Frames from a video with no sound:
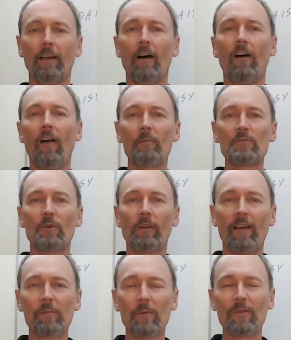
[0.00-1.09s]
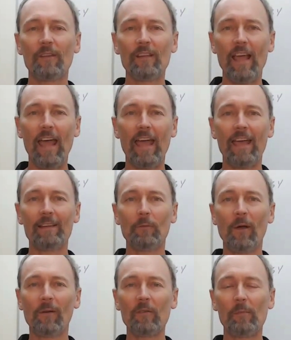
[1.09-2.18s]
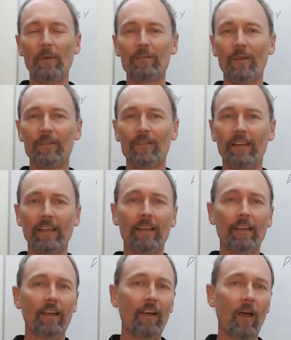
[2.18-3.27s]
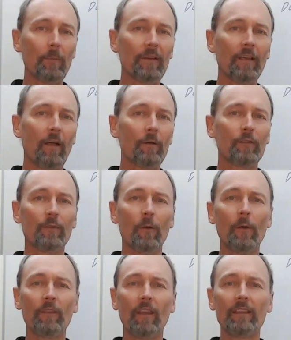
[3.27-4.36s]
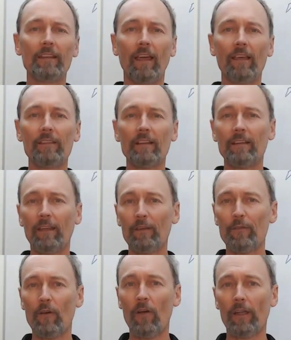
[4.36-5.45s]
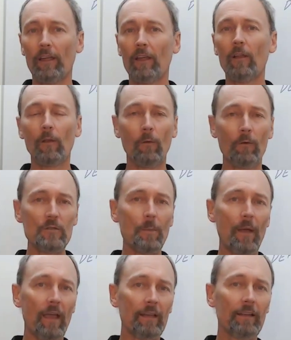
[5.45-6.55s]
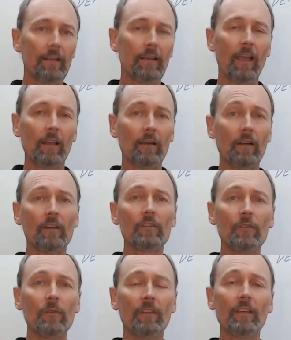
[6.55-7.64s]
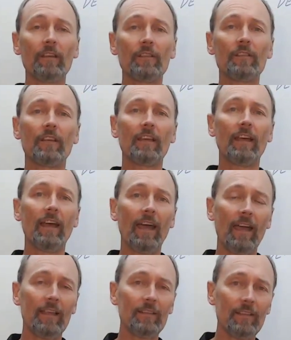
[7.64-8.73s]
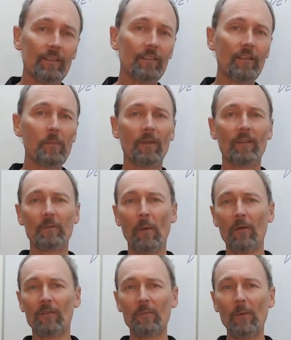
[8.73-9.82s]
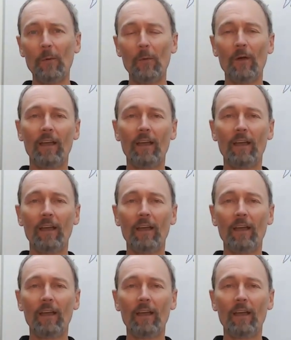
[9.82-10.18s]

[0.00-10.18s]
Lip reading: Hi, I'm Sean Ismelson and welcome to Bitversity. I'm going to go through the Daisy Defi Launchpad, and I'm going to do this as simple as possible